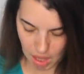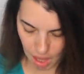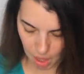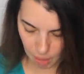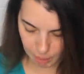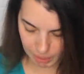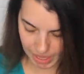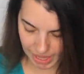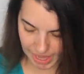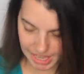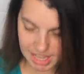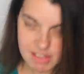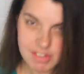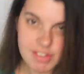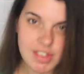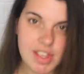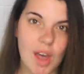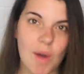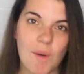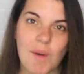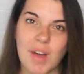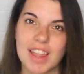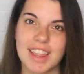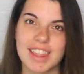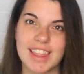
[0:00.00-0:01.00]
Okay,
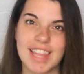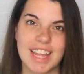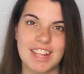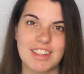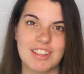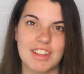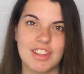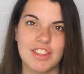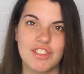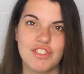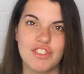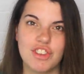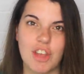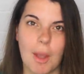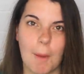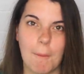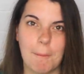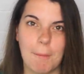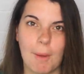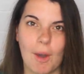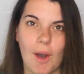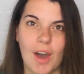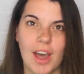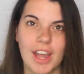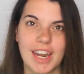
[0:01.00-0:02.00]
so let's
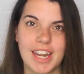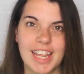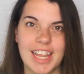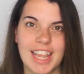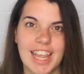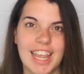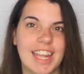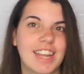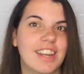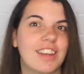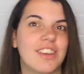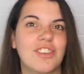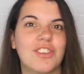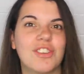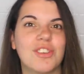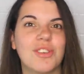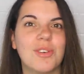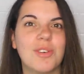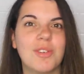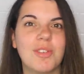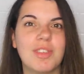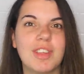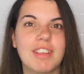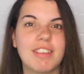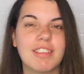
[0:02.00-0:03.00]
jump on
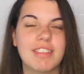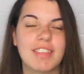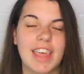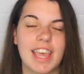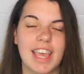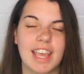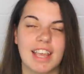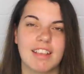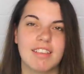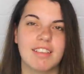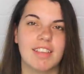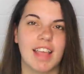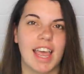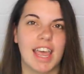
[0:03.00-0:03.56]
into these things.